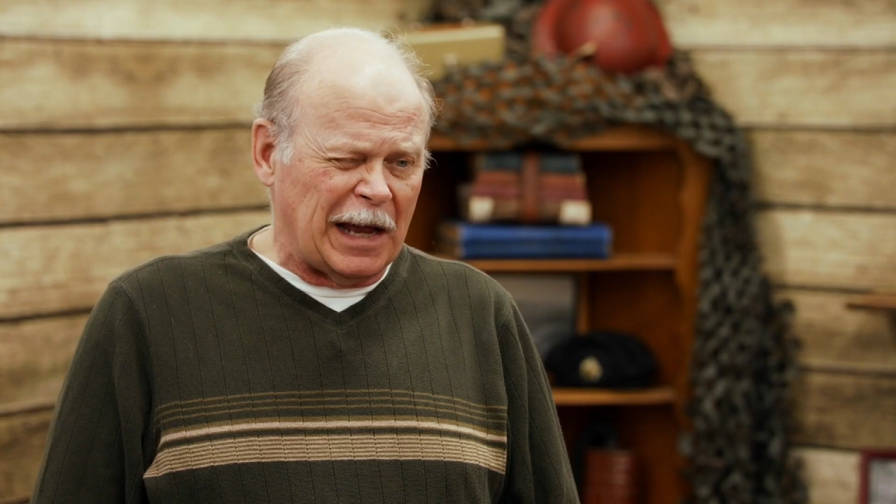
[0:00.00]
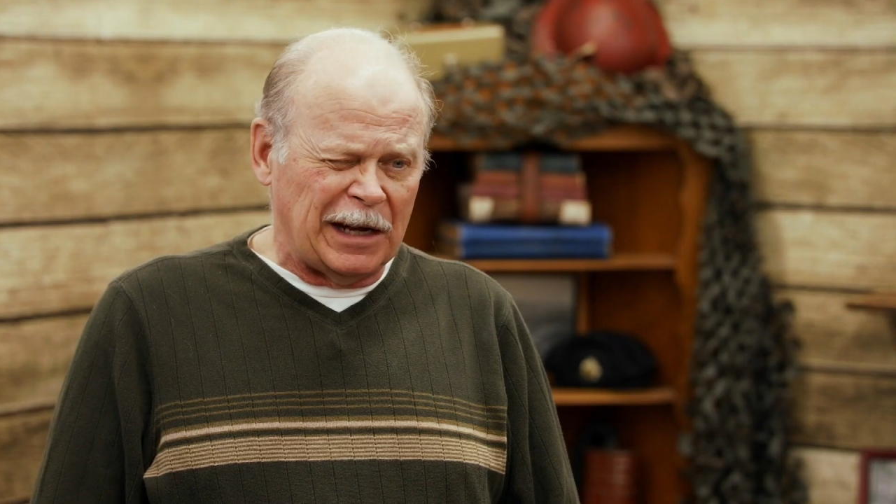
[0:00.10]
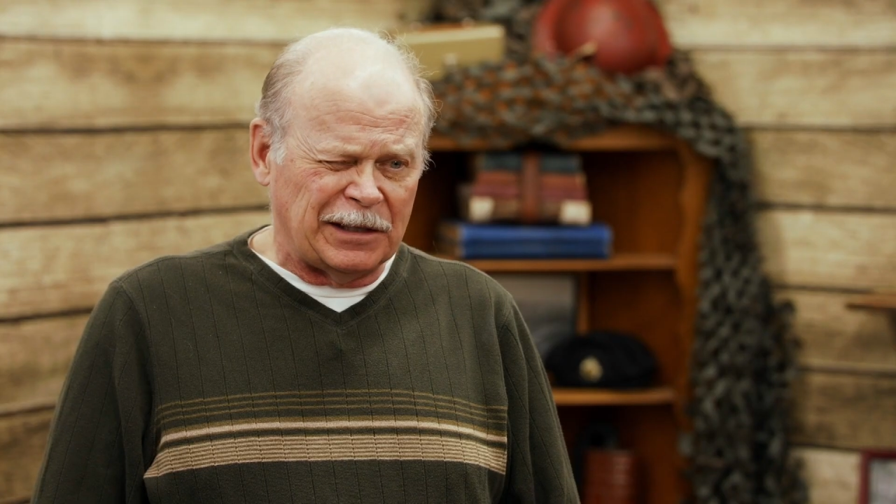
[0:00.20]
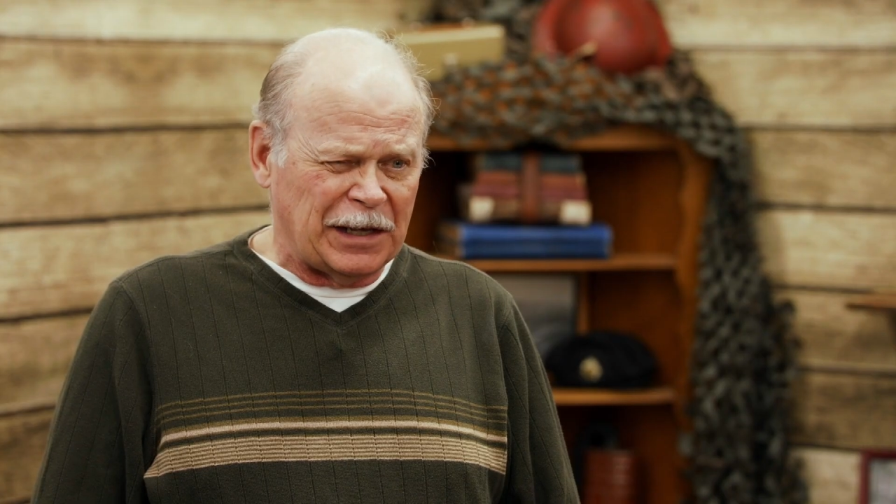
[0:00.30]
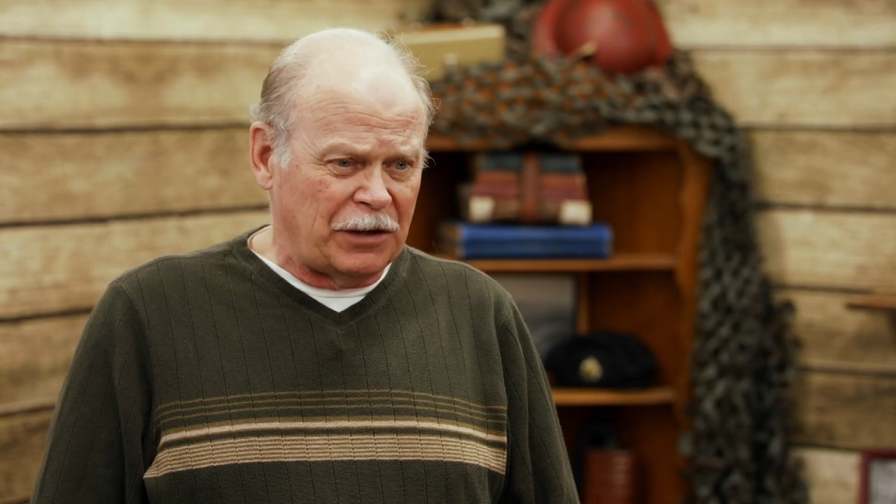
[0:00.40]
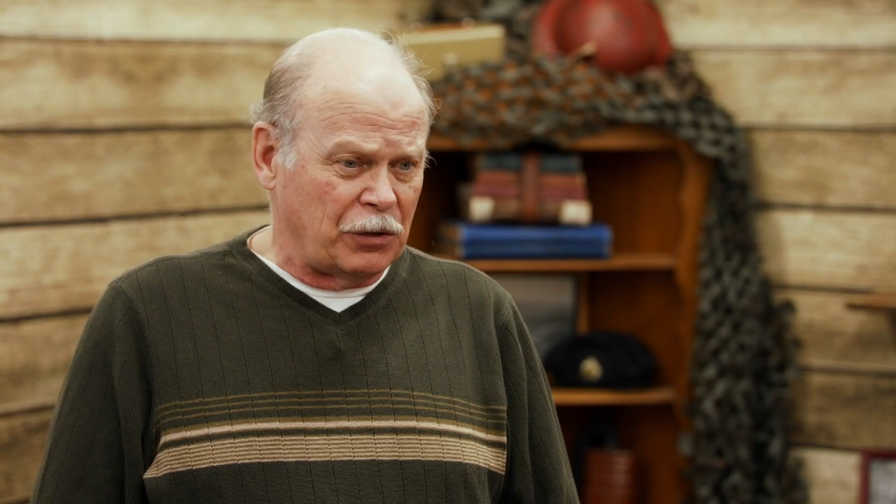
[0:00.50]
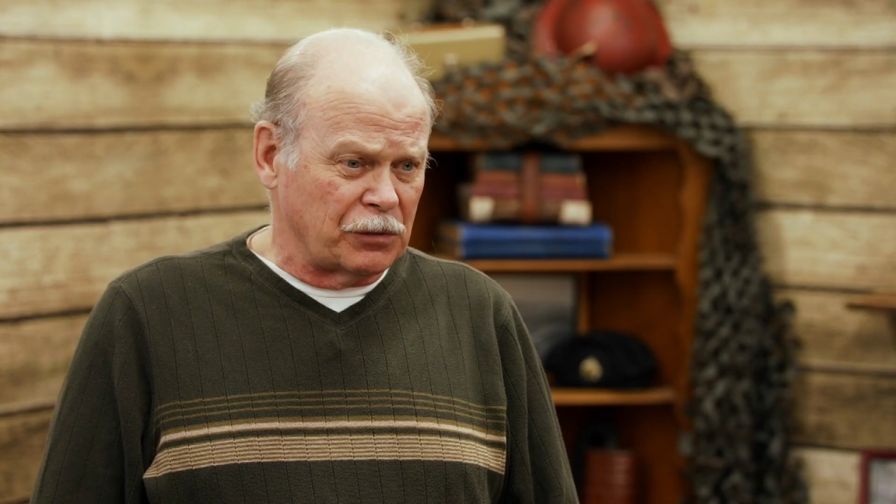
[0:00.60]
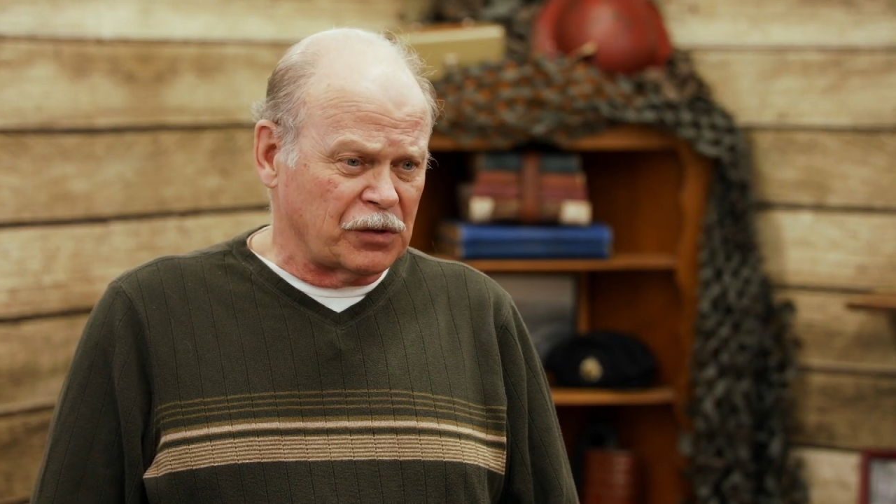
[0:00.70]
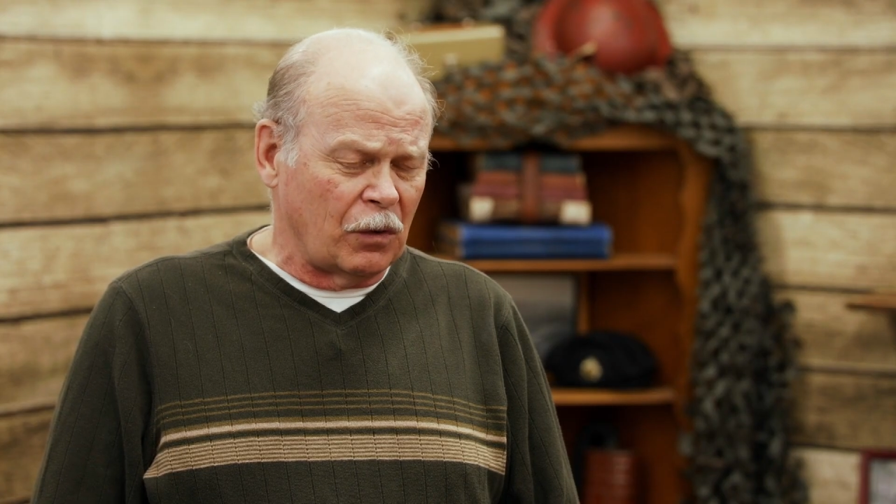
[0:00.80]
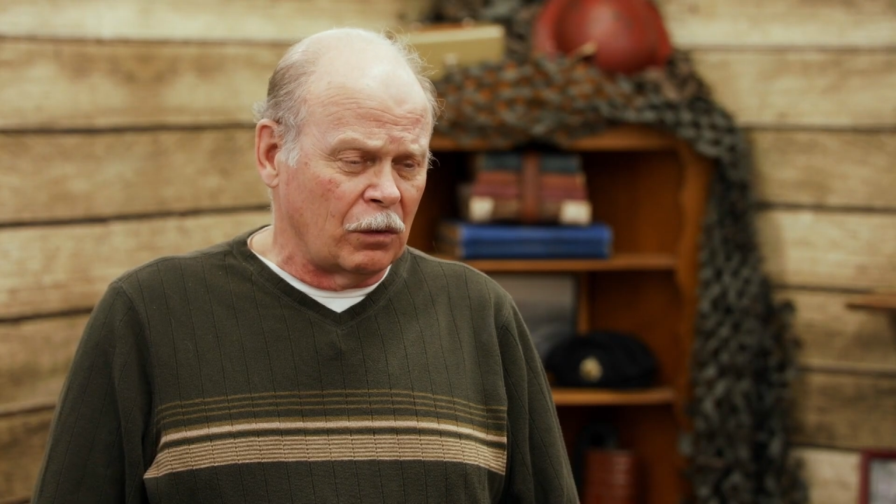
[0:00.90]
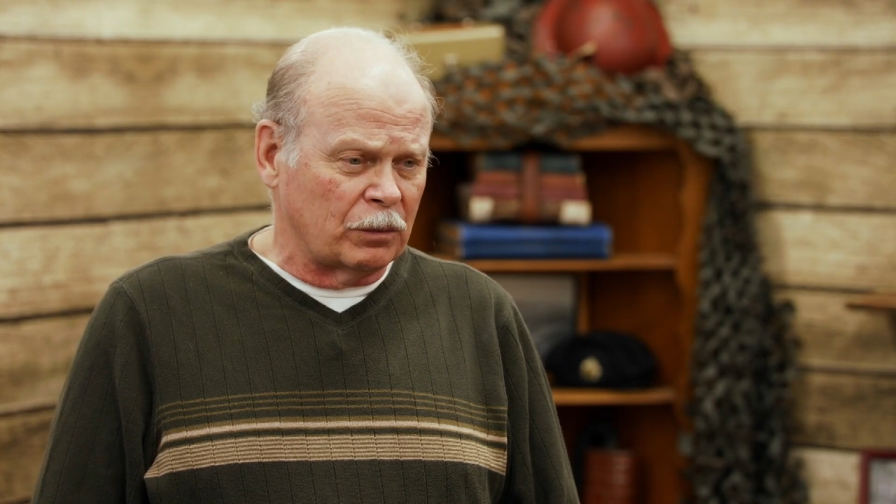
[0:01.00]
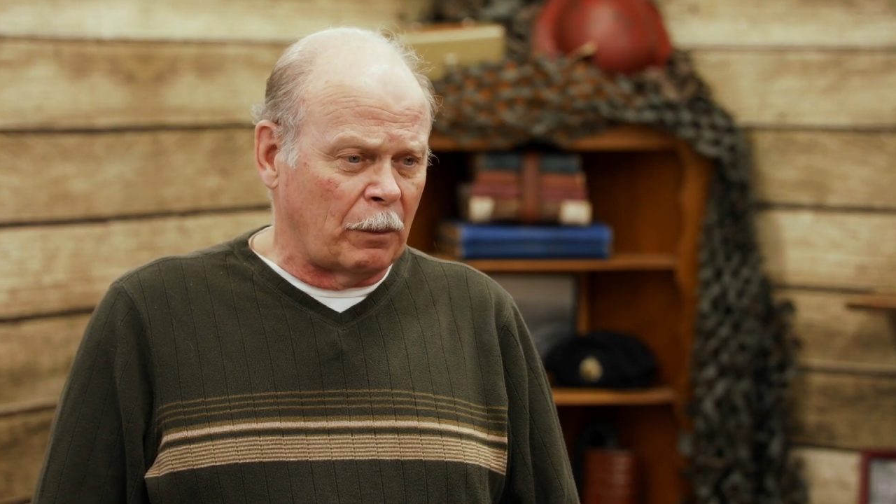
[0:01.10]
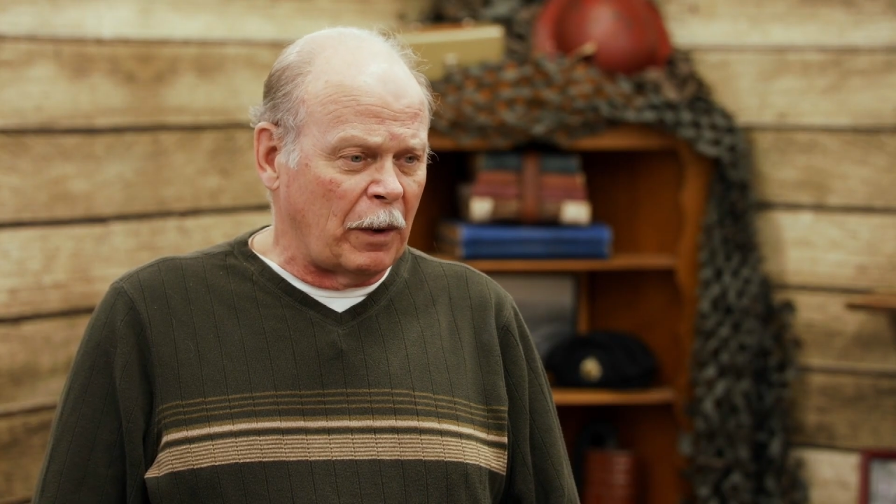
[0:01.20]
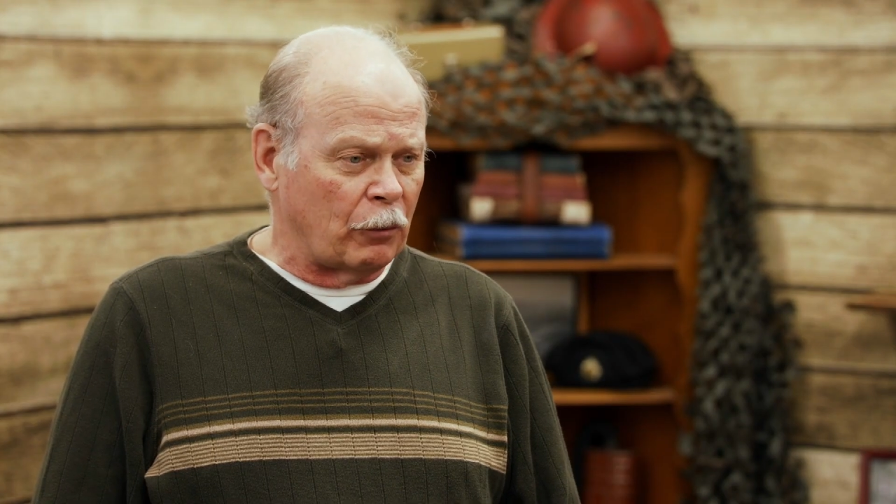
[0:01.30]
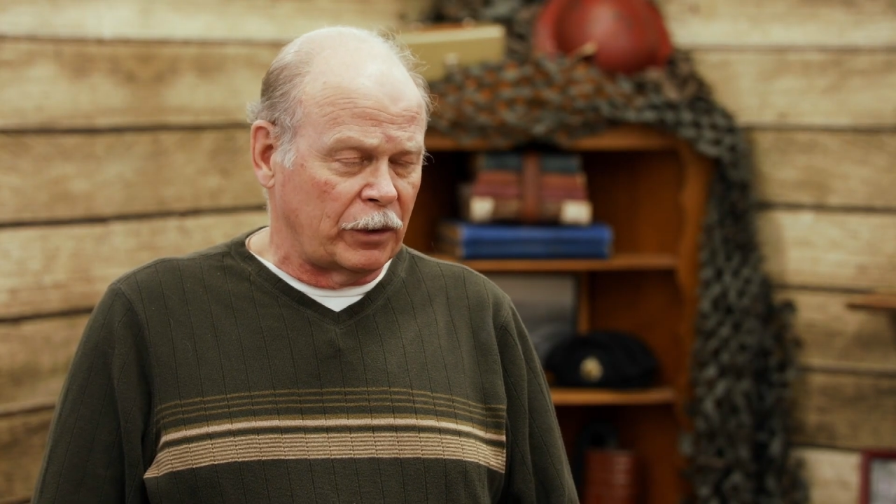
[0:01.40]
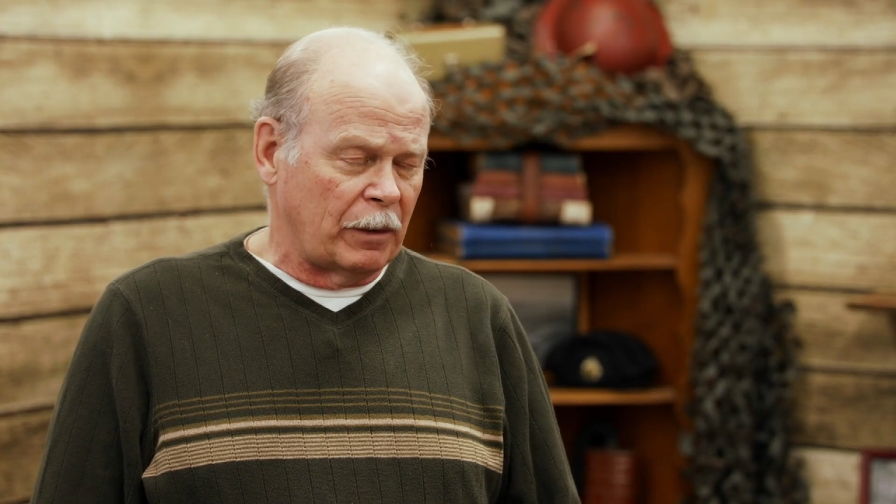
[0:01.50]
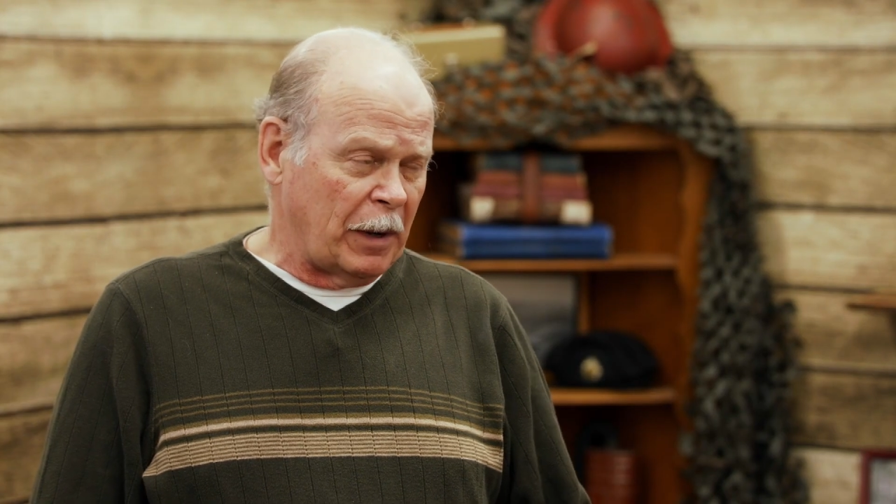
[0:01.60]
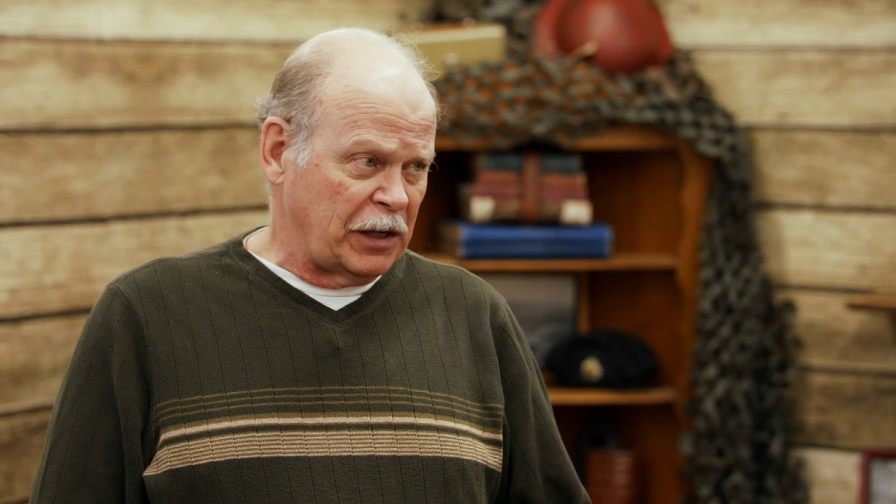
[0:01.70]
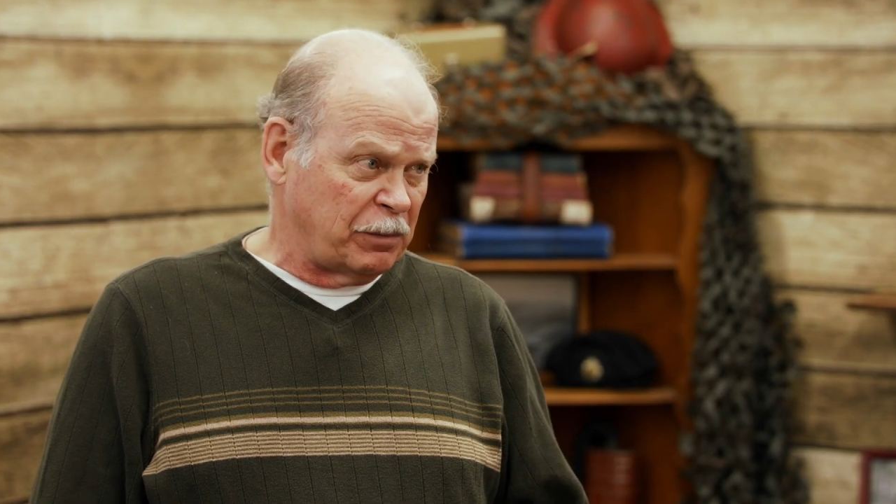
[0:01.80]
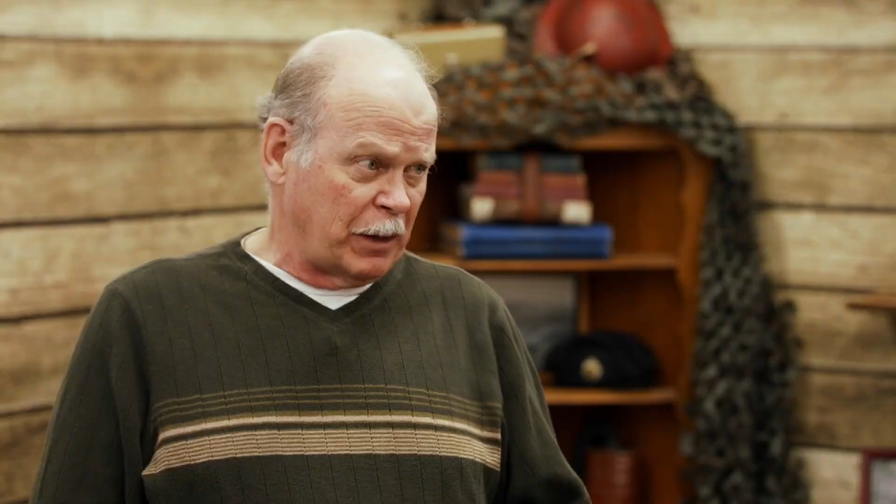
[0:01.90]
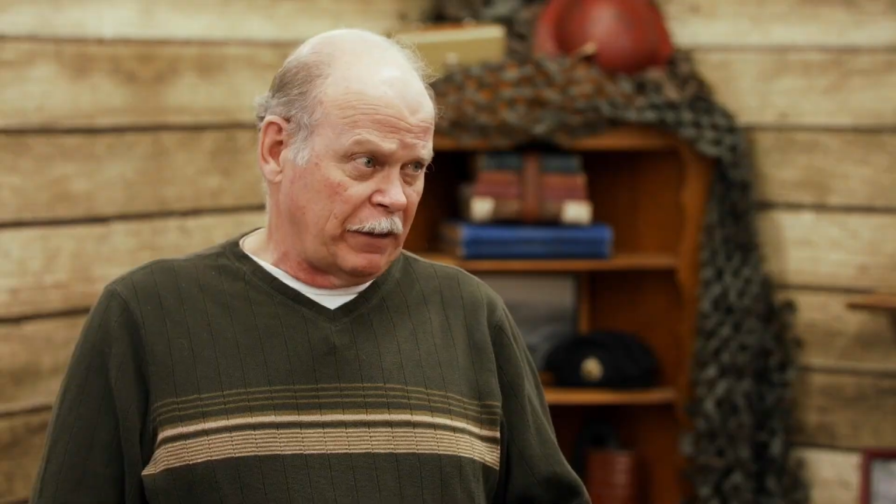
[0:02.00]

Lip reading: 8, 10 years old when we were in the basement